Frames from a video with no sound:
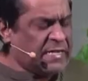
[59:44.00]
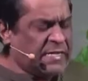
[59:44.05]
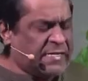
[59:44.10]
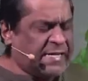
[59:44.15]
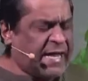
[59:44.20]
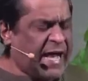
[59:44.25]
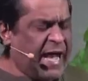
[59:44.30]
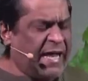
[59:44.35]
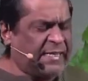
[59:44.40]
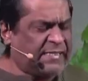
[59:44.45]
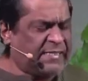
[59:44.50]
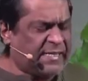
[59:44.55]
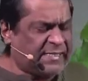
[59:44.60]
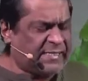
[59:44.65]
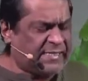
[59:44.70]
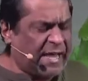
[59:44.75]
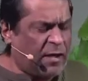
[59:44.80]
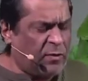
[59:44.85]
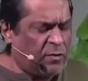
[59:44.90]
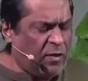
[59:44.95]

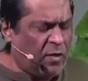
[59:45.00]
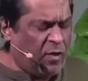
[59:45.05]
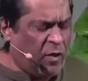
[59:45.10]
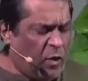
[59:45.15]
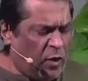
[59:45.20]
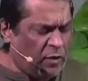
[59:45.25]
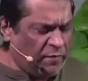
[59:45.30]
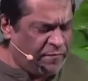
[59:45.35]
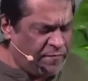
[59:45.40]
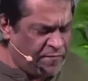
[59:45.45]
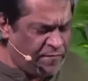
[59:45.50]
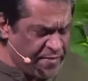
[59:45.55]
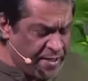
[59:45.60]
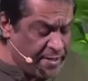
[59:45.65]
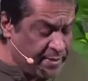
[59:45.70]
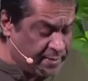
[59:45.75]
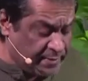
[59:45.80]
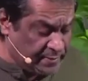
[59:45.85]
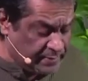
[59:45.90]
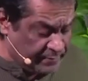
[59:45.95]
casts out all
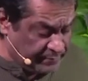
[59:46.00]
fear.